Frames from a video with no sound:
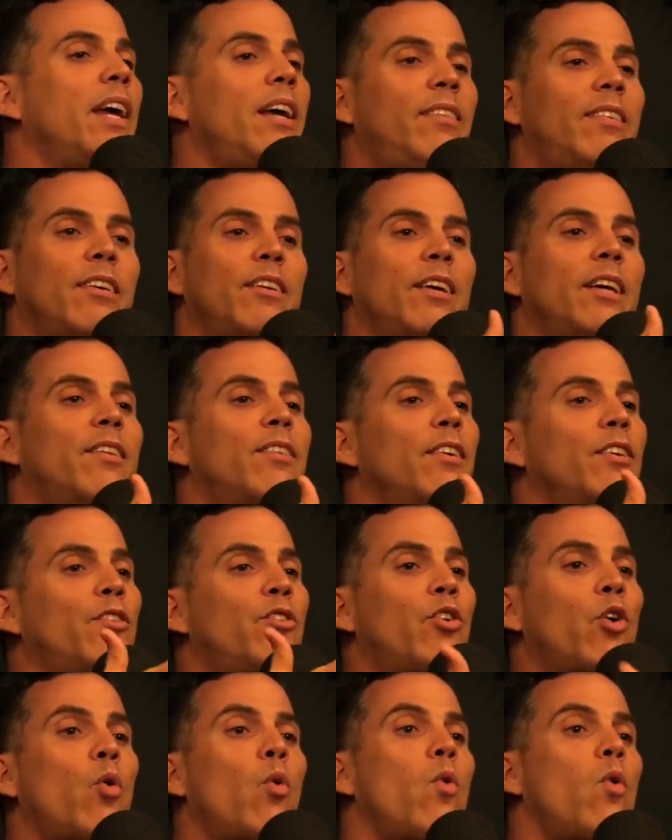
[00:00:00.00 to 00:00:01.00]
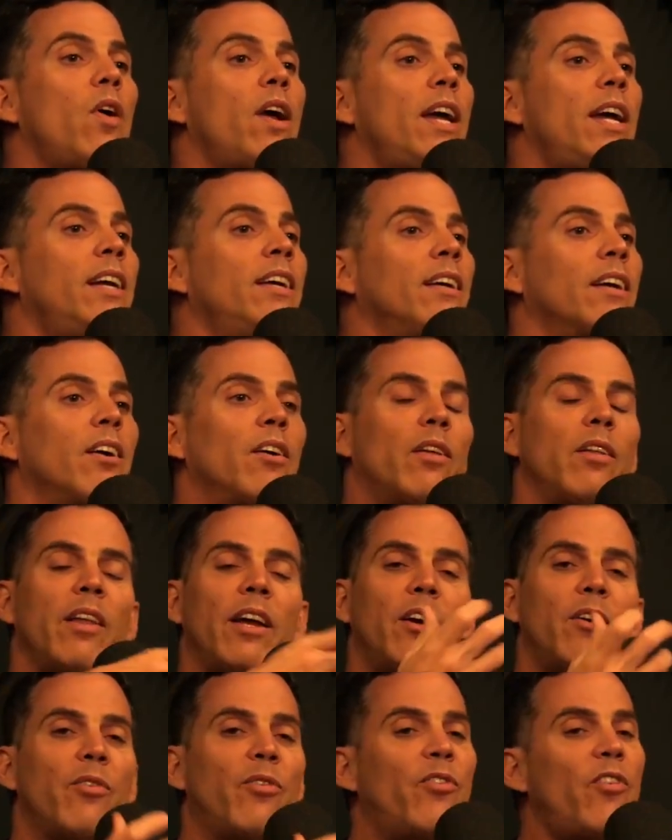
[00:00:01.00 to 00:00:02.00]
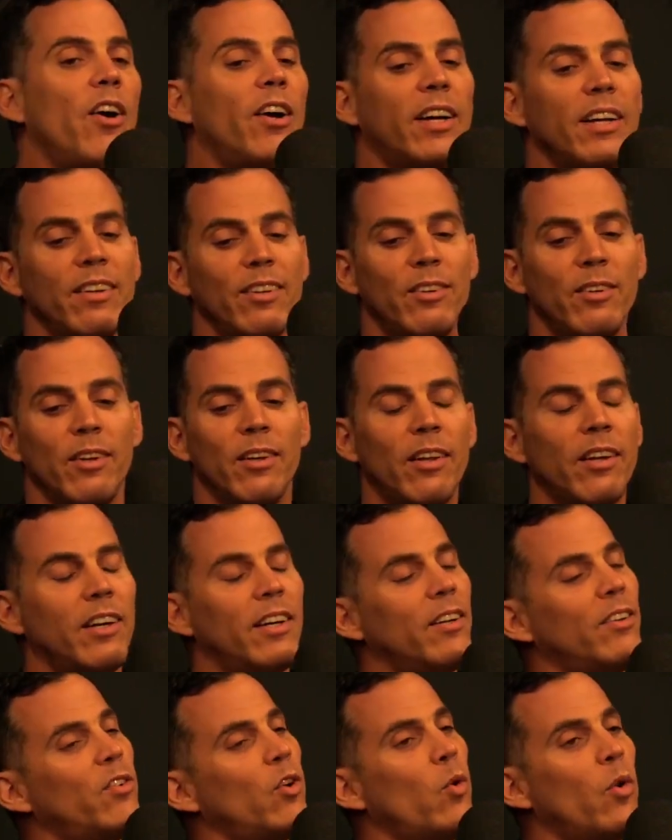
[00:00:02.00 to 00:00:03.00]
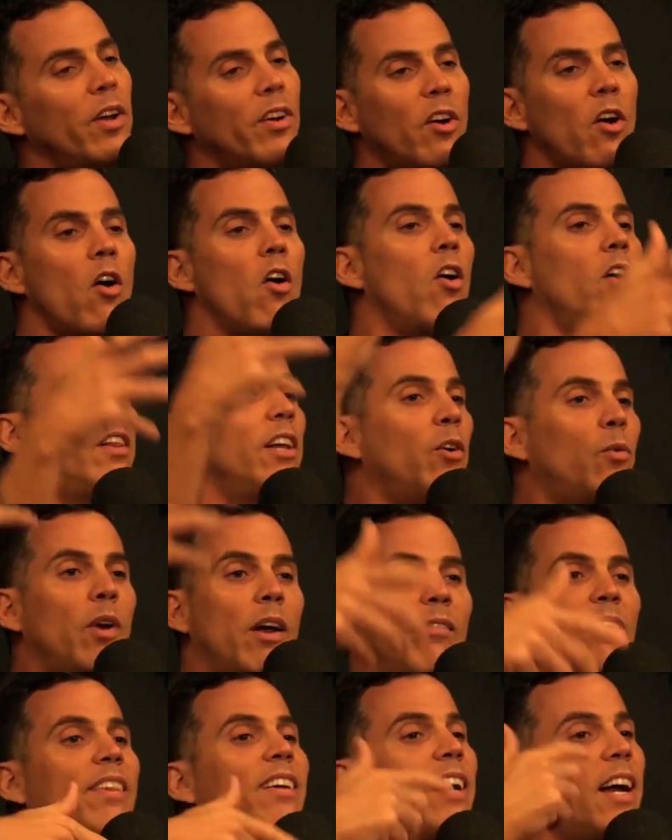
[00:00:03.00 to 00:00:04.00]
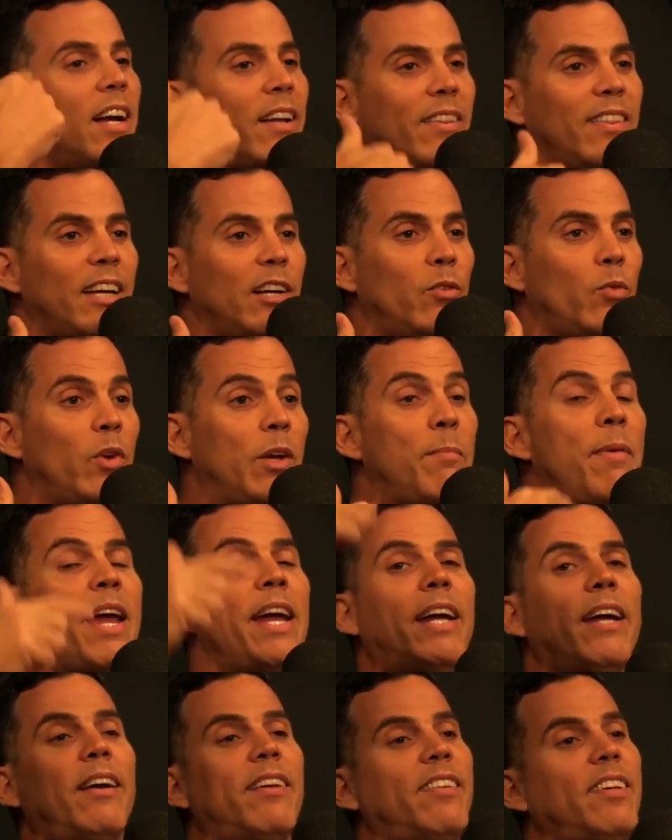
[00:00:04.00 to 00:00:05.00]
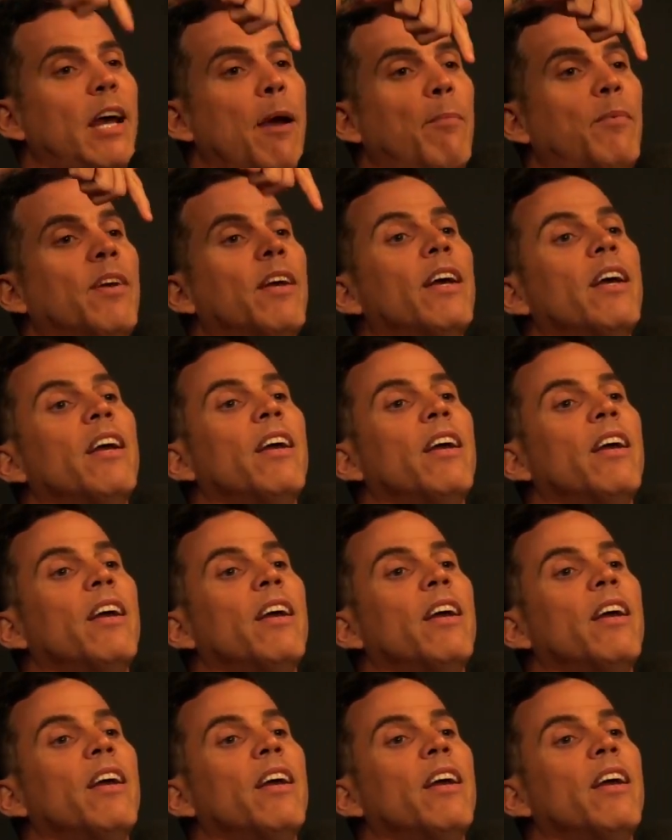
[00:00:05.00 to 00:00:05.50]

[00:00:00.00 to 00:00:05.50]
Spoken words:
it's a toy, like a toy car, like whatever the kind of things we make, except